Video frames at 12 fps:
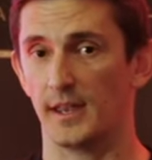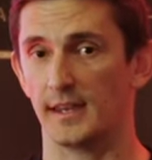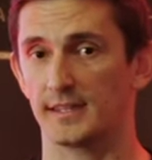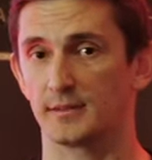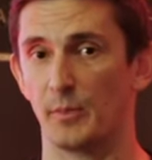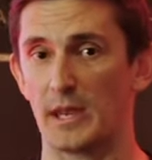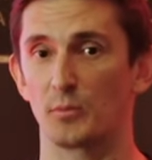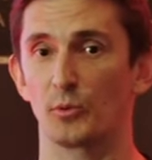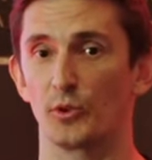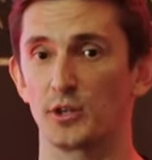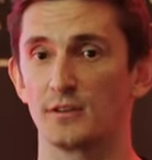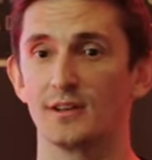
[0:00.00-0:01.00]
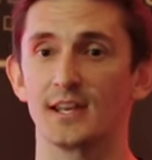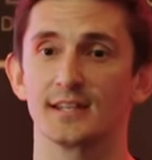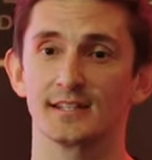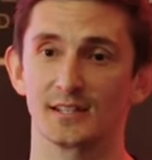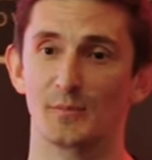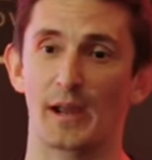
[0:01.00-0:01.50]
It's the people that you
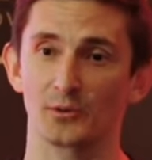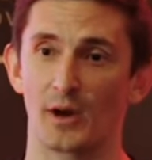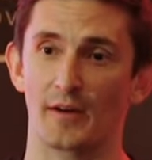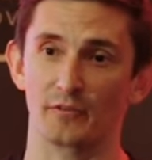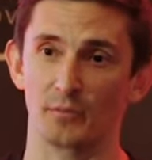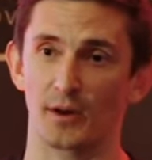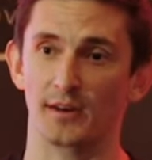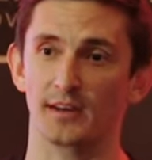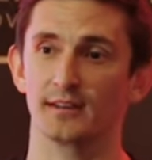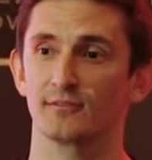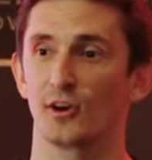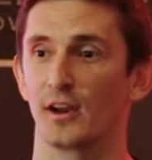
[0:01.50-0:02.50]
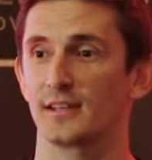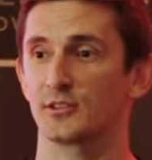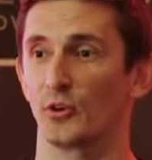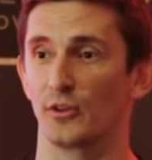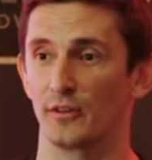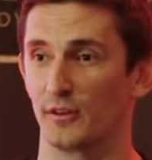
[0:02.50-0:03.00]
least suspect that will have the money, right? It's
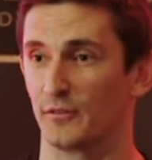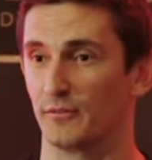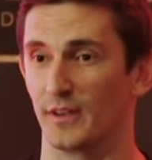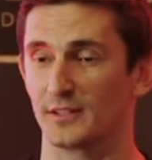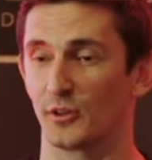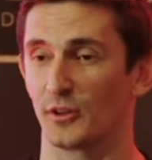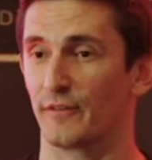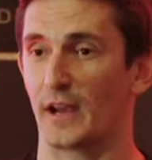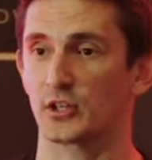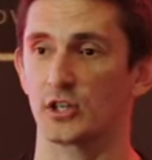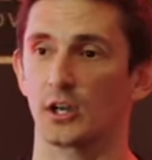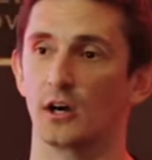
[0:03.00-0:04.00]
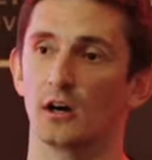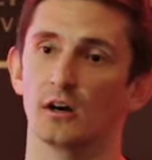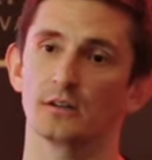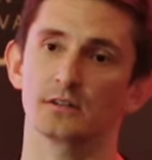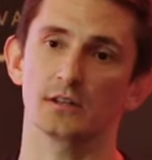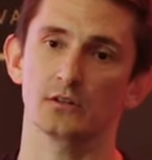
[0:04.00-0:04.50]
not the flashy
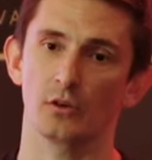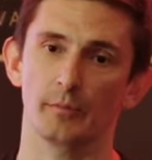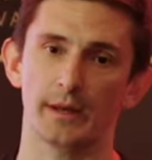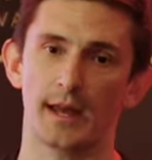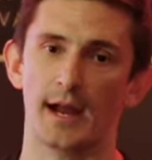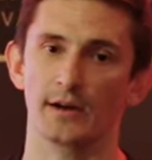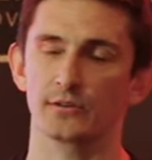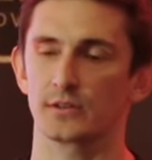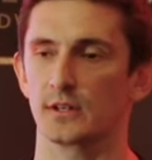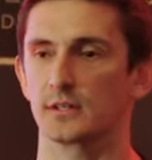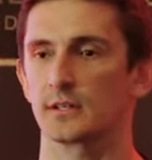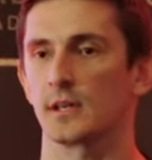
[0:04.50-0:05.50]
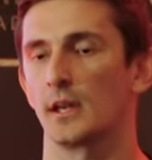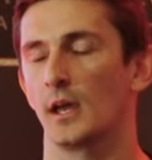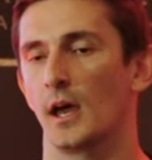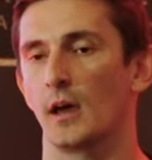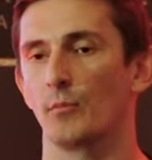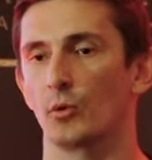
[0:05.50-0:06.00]
cars, it's not the big houses,
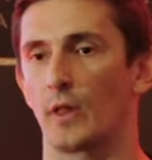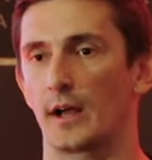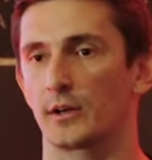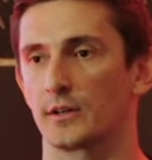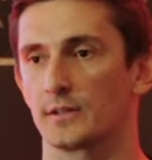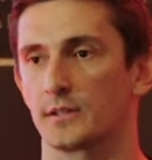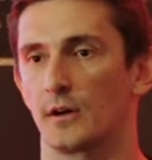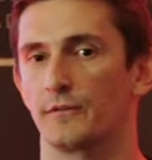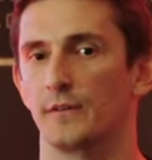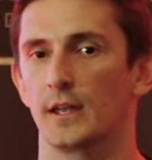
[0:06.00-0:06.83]
all that kind of stuff.